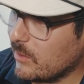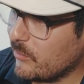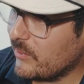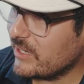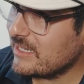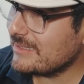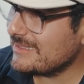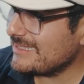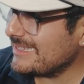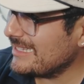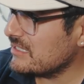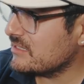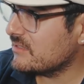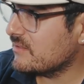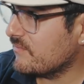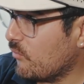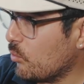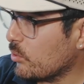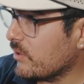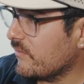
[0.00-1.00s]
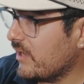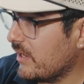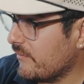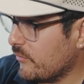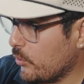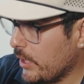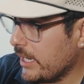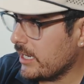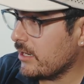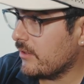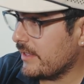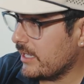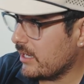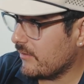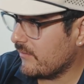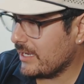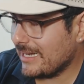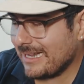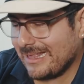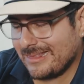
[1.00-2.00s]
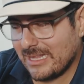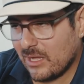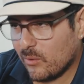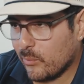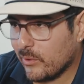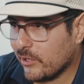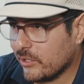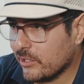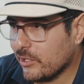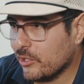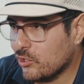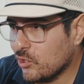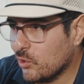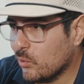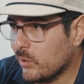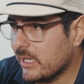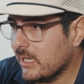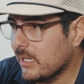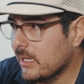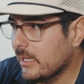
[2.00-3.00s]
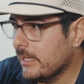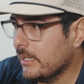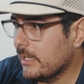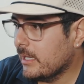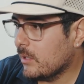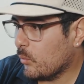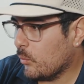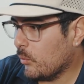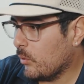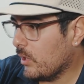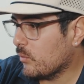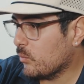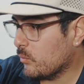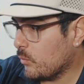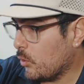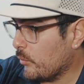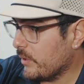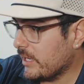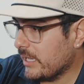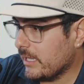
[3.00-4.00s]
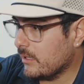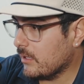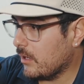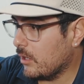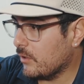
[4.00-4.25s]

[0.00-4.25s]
going to raise at least $4,000 to $5,000 on that event. I think we're going to do it. We're already